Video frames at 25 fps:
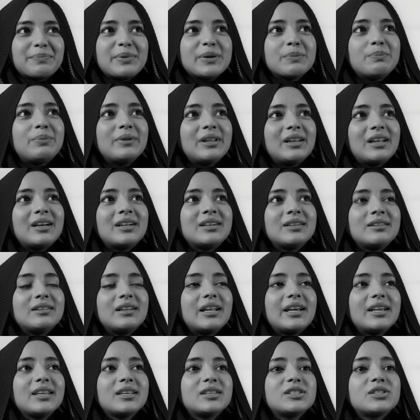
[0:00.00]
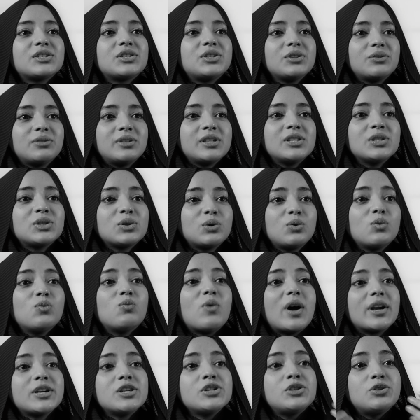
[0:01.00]
people are like, students who
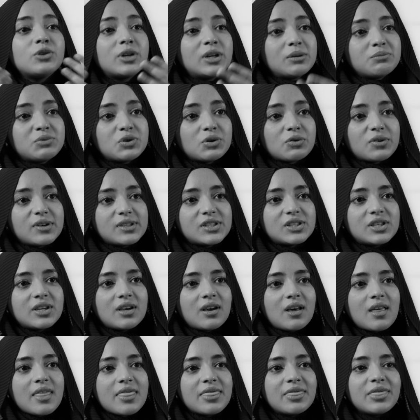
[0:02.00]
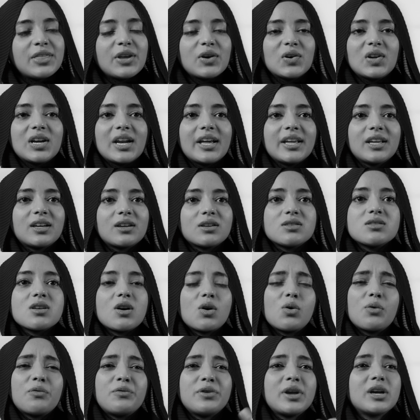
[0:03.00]
wanted to come to Russia, they were like,
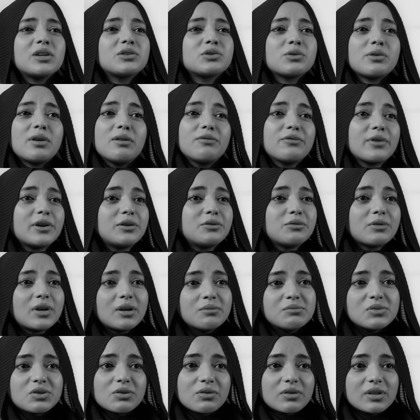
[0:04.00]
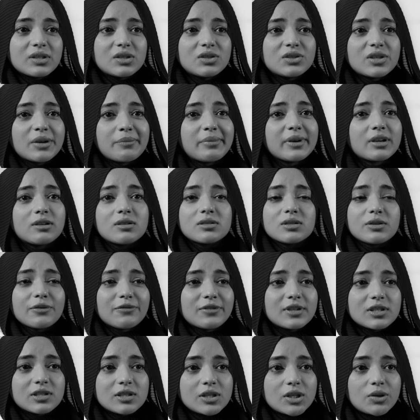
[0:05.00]
oh, we are so afraid to come to Russia because of
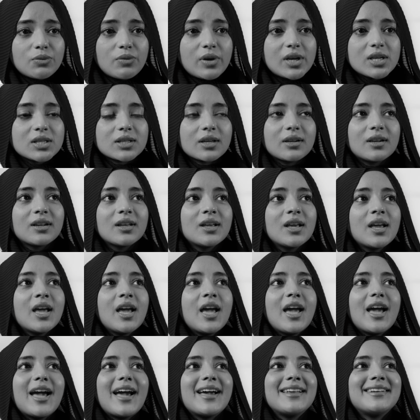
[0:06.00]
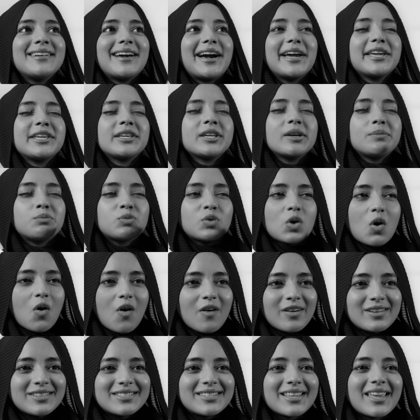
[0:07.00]
the situation. And I kept
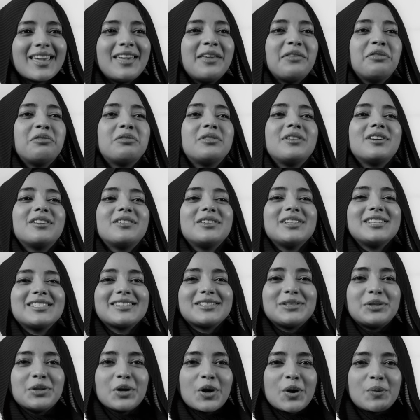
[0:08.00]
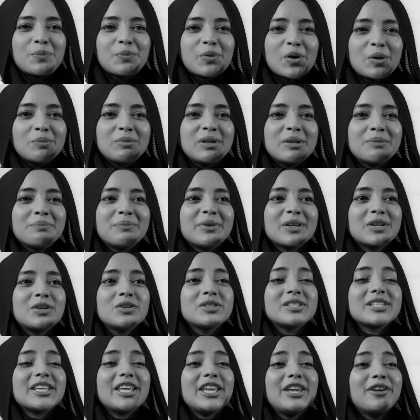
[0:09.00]
on saying there is no problem,
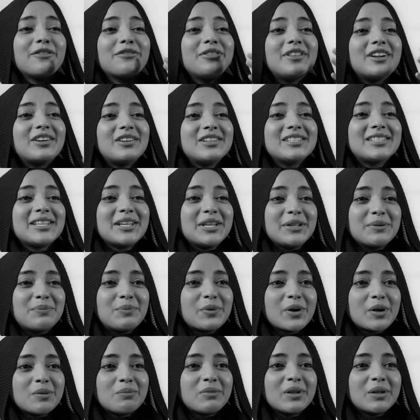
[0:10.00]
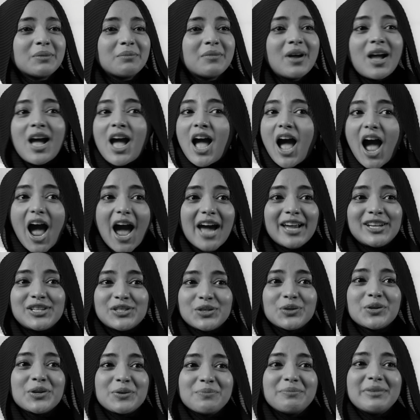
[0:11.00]
because if there is any problem, I
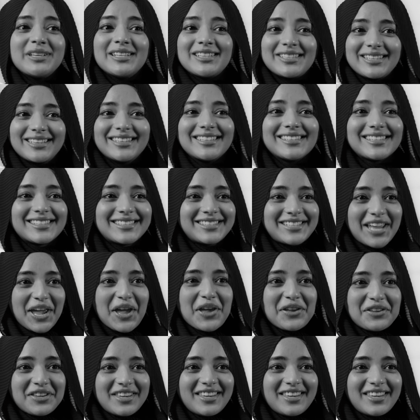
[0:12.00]
shouldn't be staying